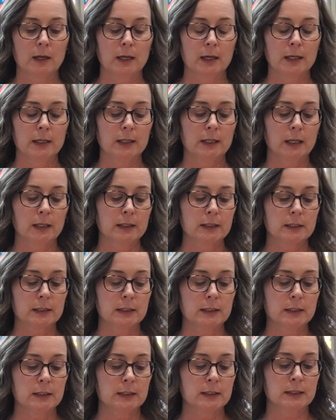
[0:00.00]
In
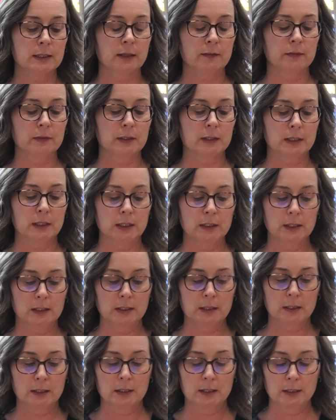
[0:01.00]
1970,
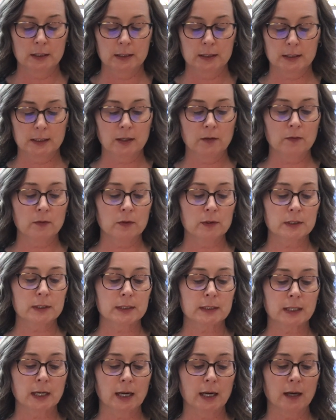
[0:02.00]
several
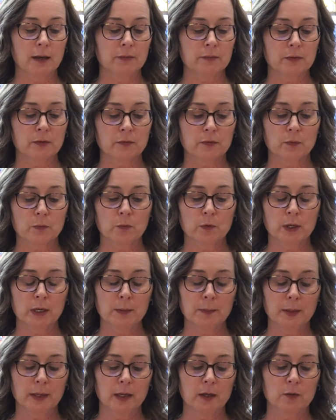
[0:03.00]
staff from
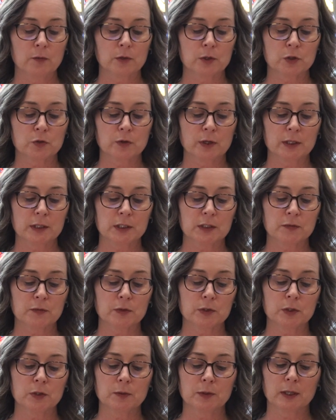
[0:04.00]
Winnipeg were
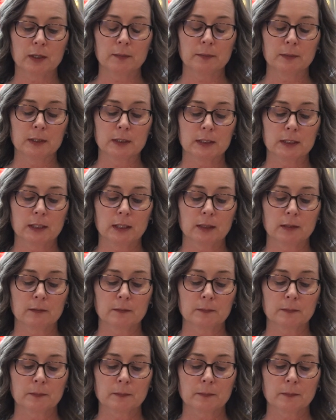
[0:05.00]
transferred to Edmonton.
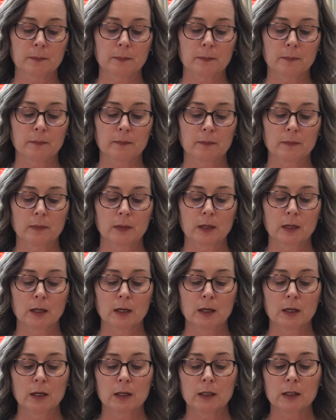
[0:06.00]

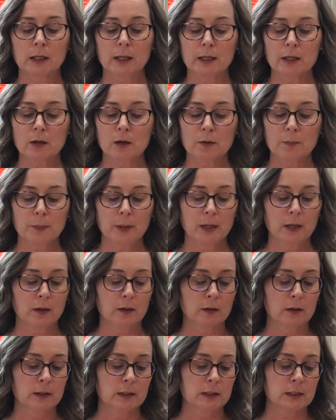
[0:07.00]
Like our
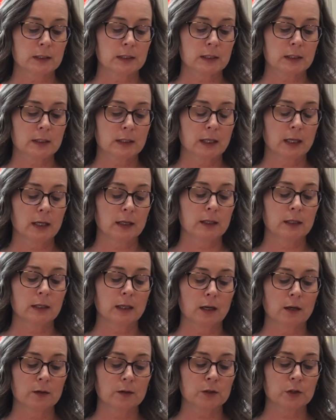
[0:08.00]
parents, they had
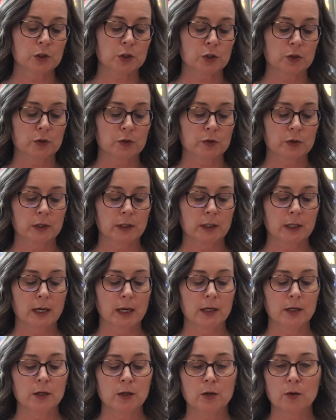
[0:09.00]
young children
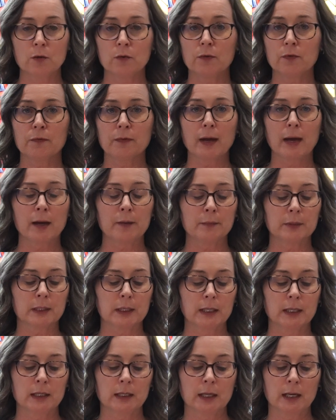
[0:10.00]
and no
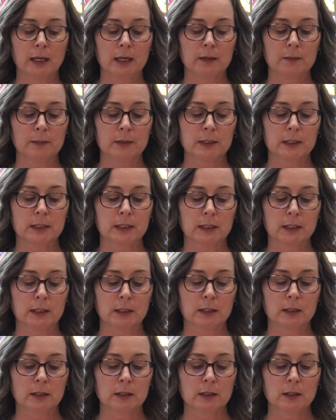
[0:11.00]
family in
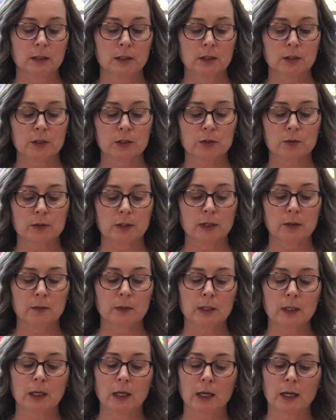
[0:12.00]
Edmonton, so they
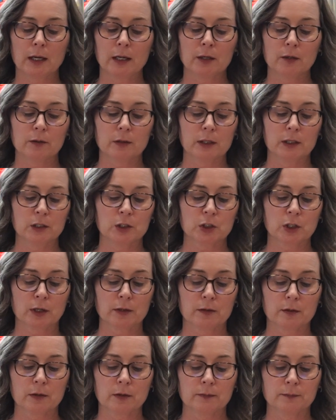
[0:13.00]
relied on each
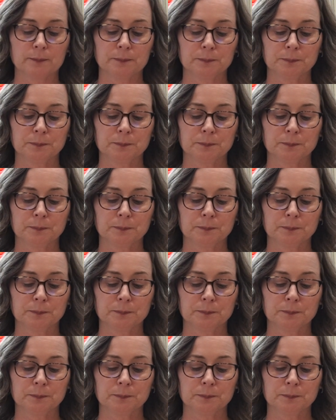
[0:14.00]
other.